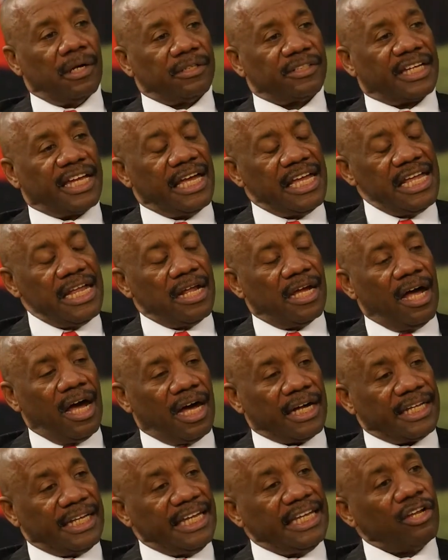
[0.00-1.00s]

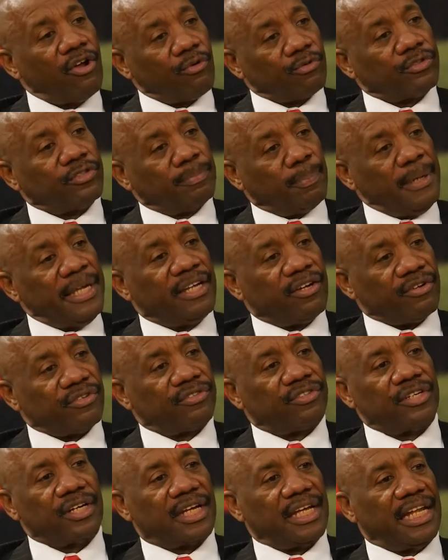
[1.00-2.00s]
keynote speakers
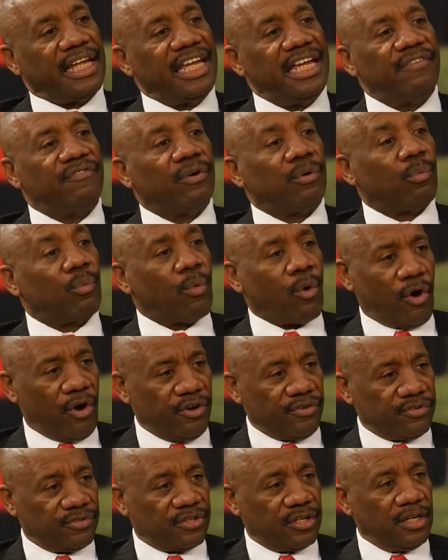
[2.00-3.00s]
took it even
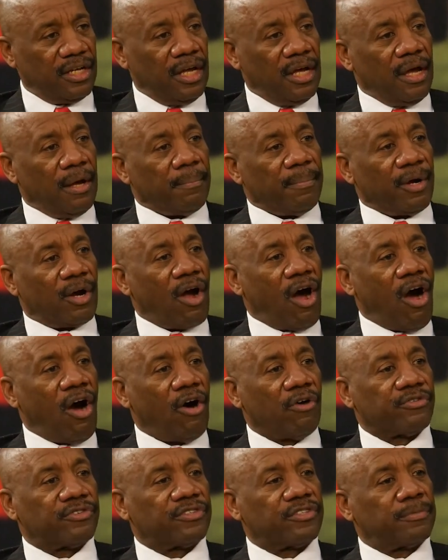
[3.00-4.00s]
worse,
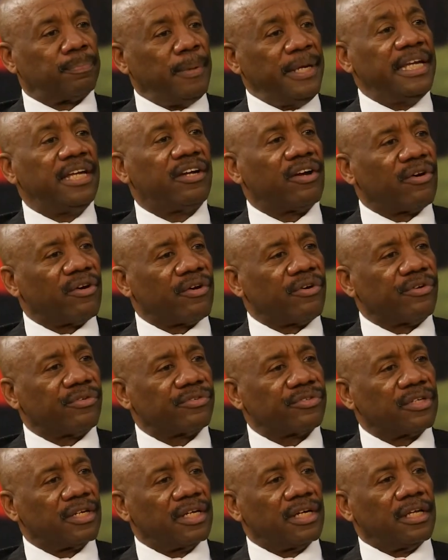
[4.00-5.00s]
because
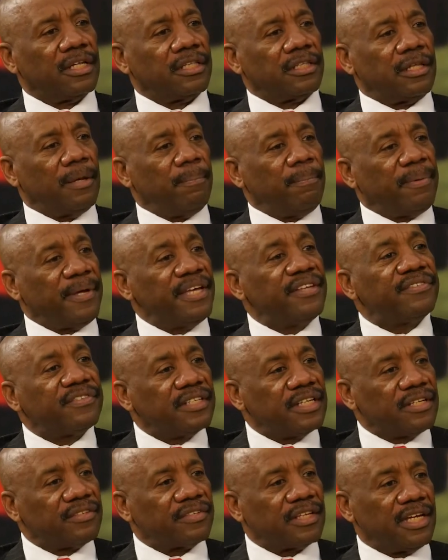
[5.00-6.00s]
speakers, the
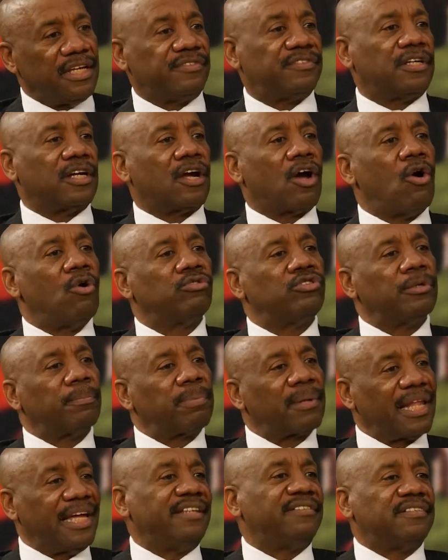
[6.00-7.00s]
business is to go to
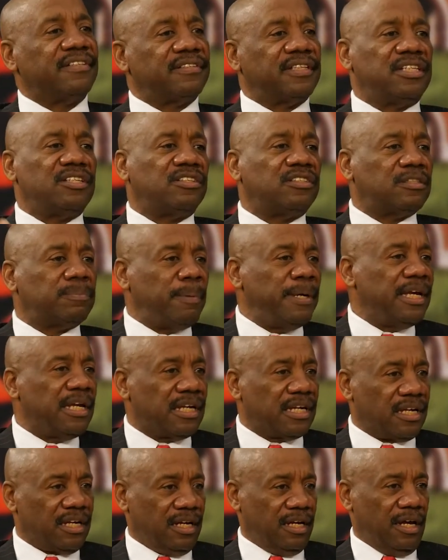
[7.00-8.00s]
places and
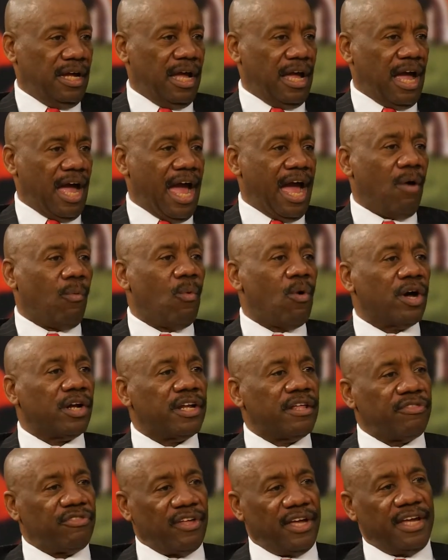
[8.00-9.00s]
speak. And one of
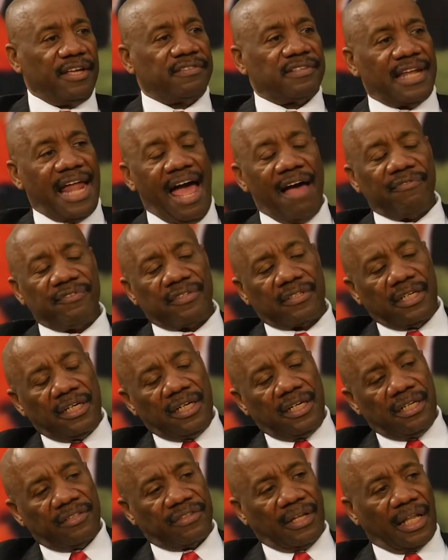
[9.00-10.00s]
the things that I've
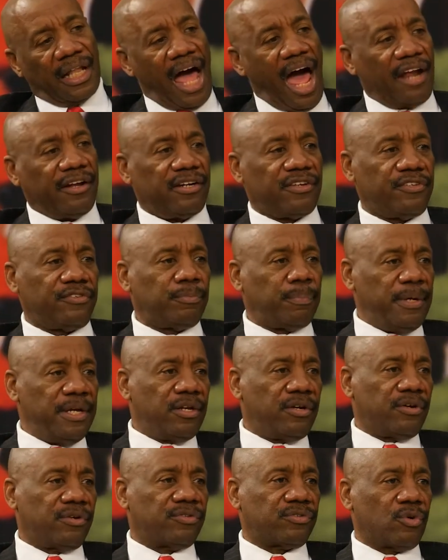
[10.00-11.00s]
seen is a lot of the
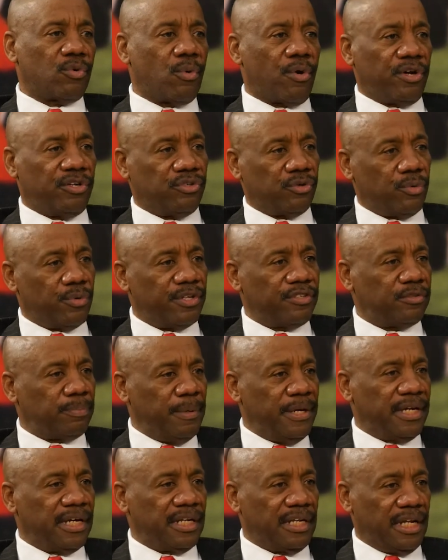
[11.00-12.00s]
speakers who are doing
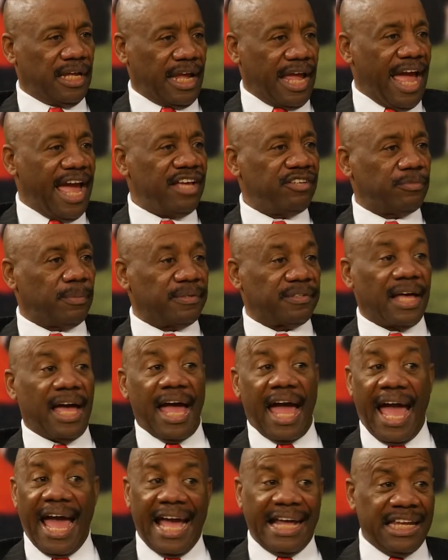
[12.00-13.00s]
speaking engagements
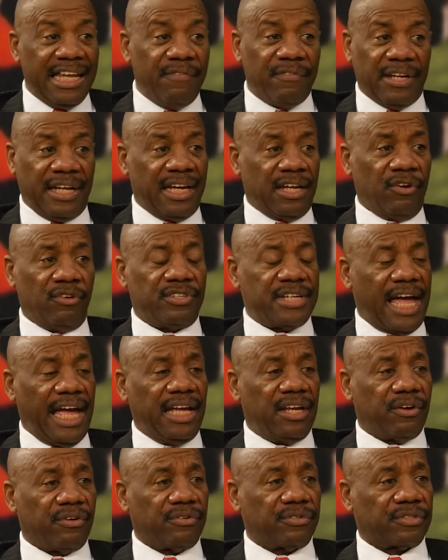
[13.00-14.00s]
and even
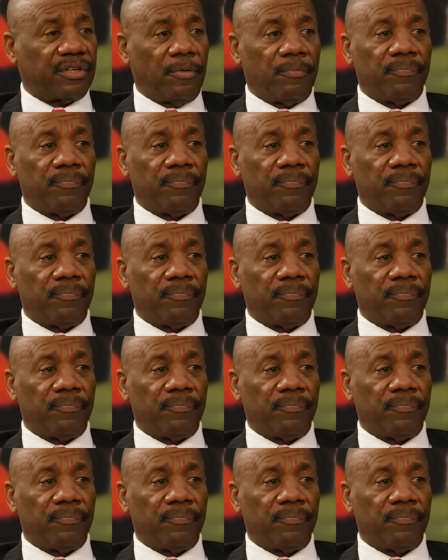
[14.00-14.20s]
entertainers,